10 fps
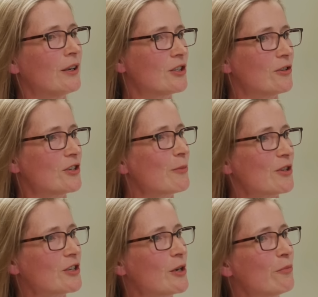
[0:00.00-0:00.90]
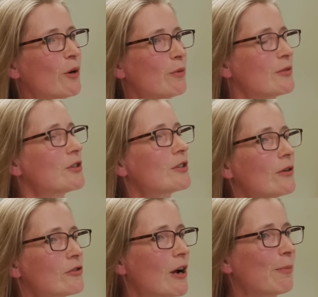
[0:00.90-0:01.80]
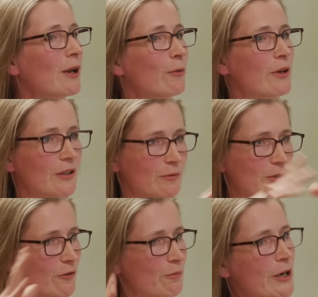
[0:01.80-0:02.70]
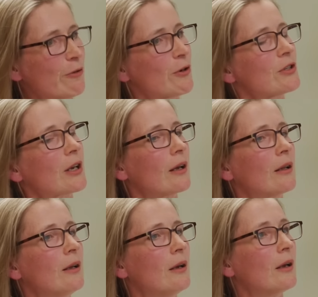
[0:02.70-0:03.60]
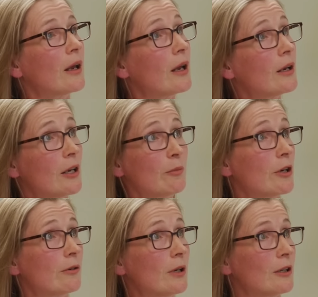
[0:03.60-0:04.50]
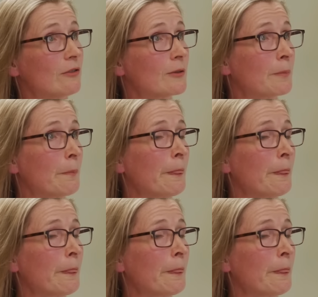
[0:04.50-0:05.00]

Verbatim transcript: to some of the same problems as I was grappling with at sort of micro scale in, in my own life.